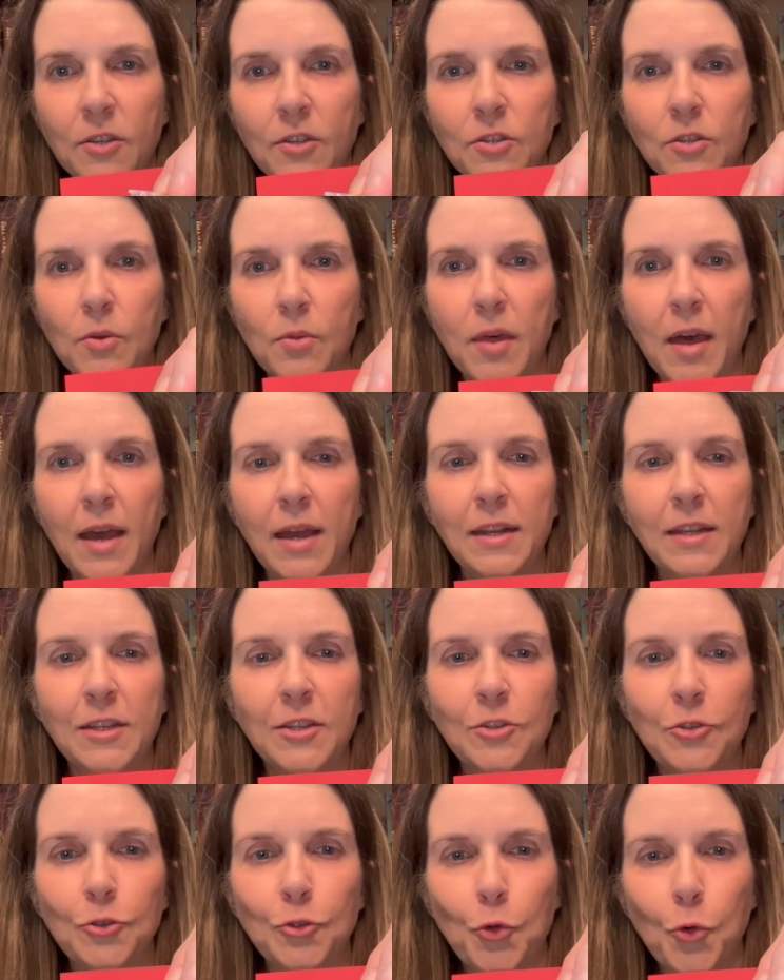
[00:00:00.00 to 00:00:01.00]
So that
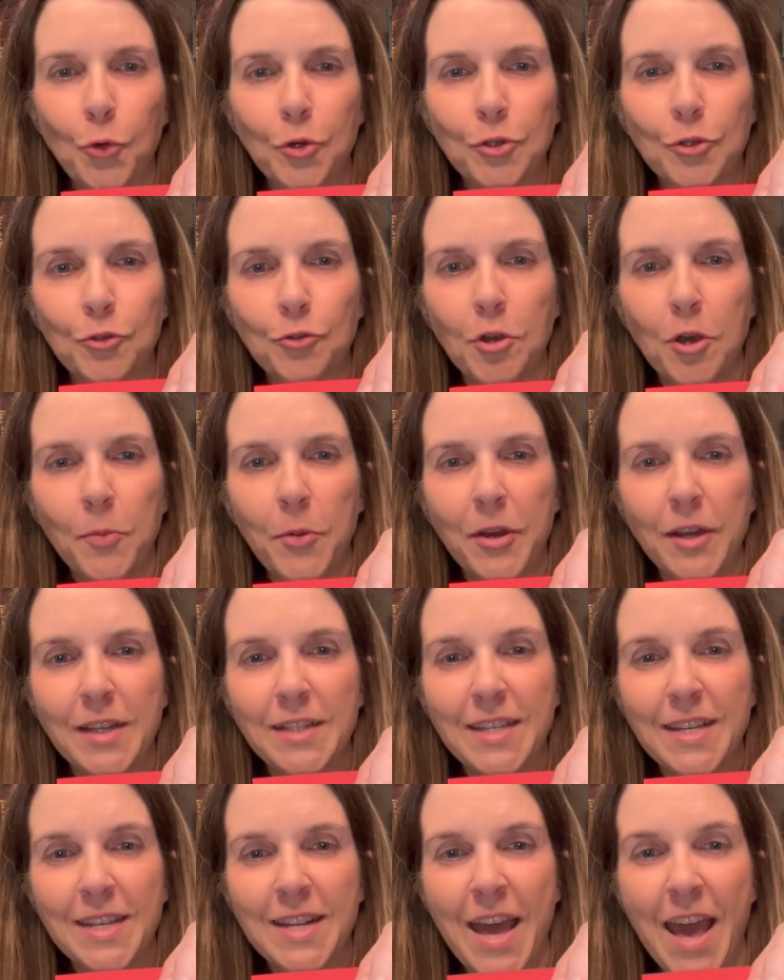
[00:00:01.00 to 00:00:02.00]
is your strawberry
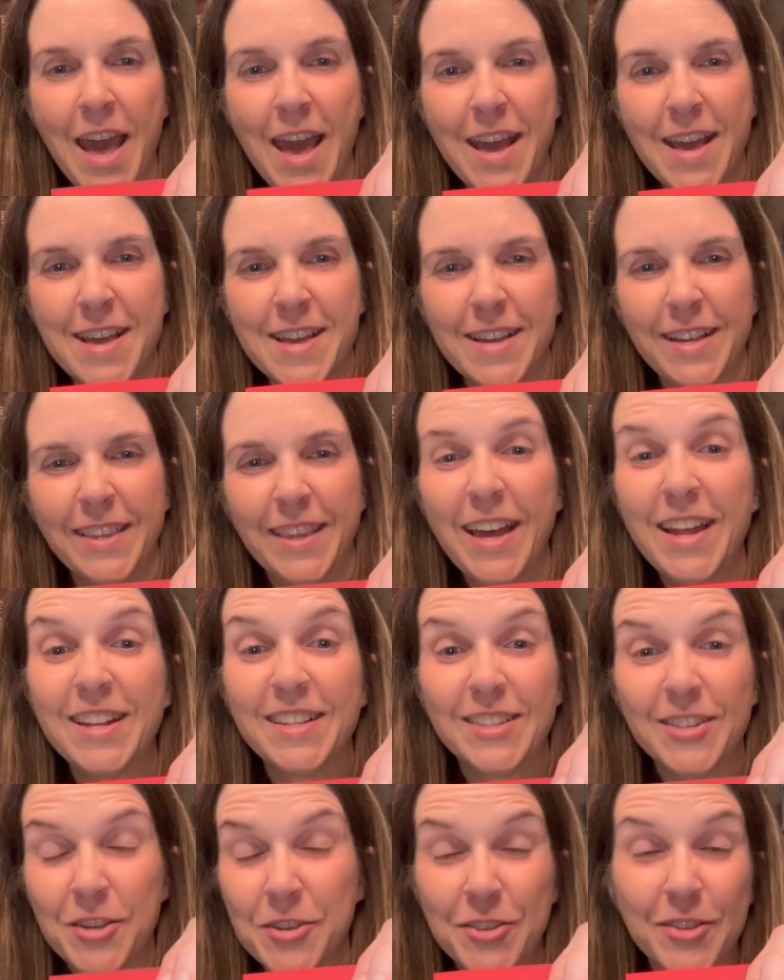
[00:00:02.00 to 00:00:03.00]
DNA.
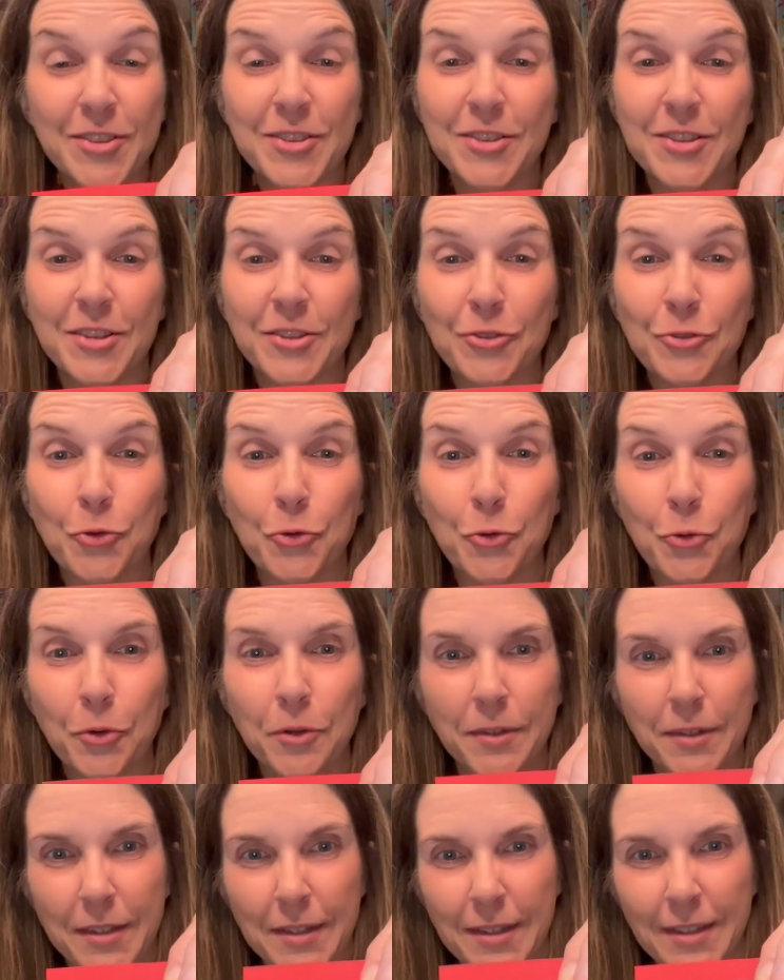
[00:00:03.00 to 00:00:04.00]
It's so
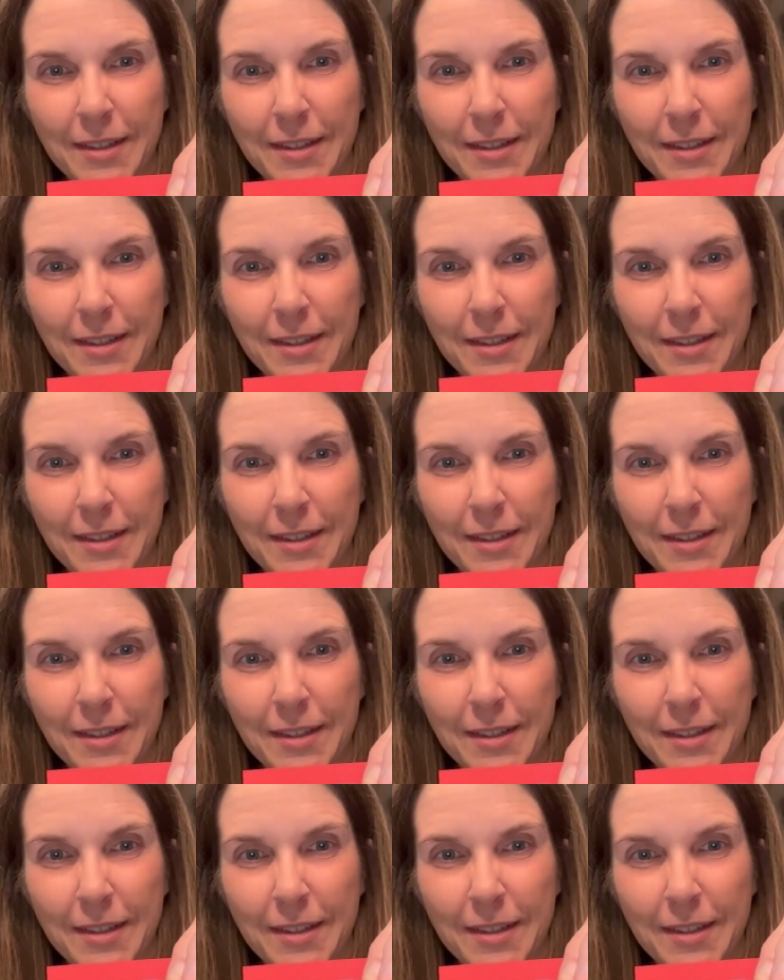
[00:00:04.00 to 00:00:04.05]
cool.